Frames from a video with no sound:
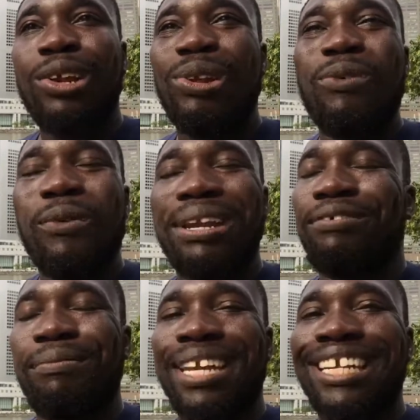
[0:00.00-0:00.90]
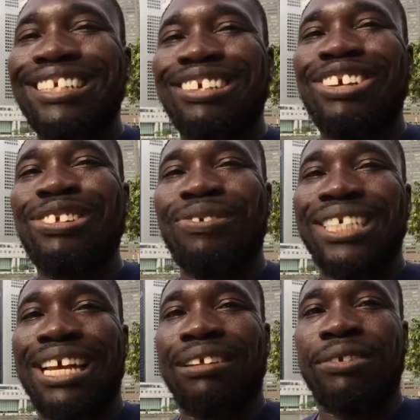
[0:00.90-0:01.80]
don't wait for me to
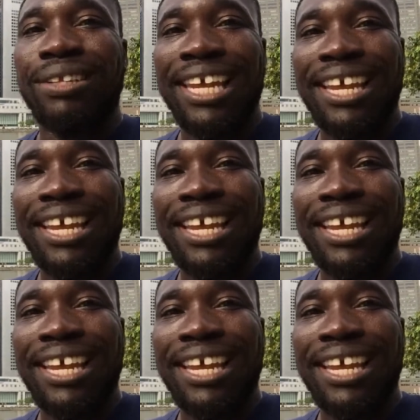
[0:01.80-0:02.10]
reach out to you.